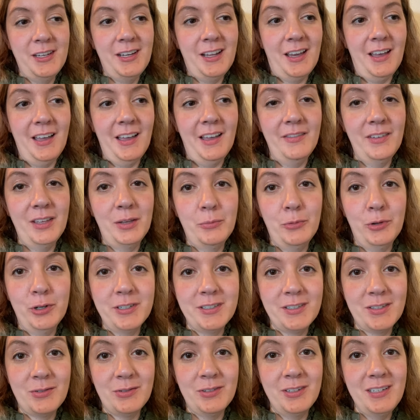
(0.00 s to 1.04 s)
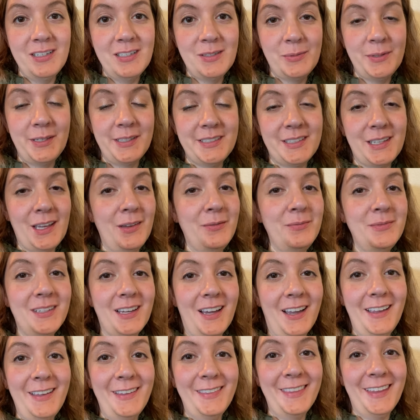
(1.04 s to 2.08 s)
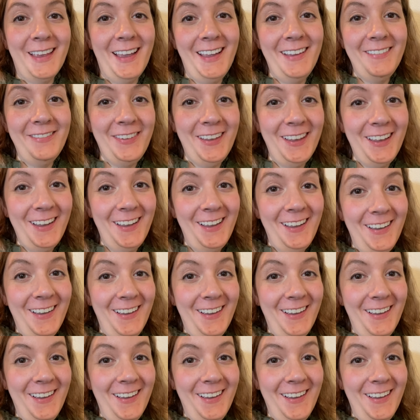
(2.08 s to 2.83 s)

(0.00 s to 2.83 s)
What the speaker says: not having more stories because I'm dying laughing.